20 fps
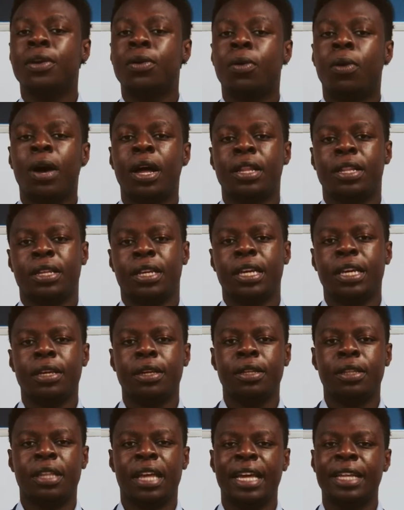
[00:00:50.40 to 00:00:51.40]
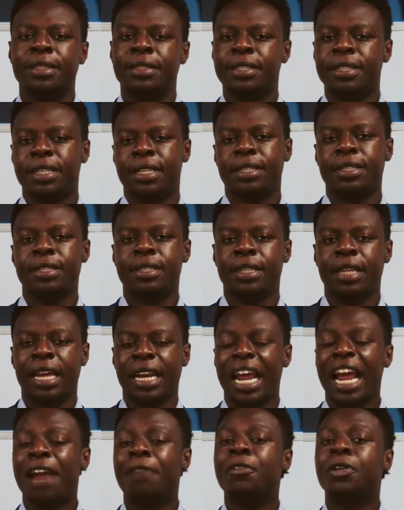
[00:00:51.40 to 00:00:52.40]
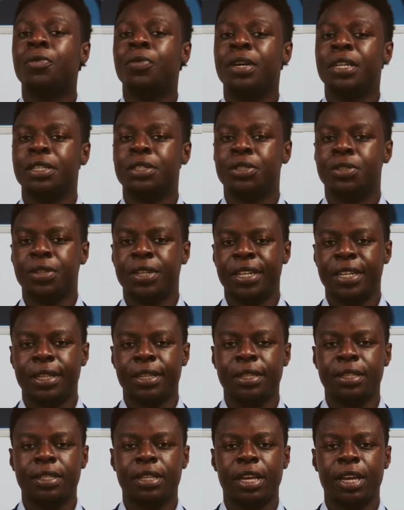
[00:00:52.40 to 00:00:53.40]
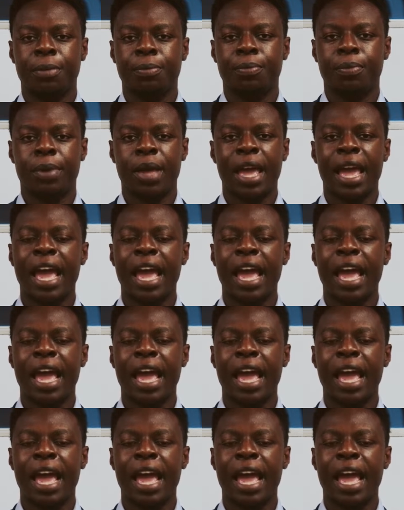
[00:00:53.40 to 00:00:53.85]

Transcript: equality that insists that everyone is treated the same,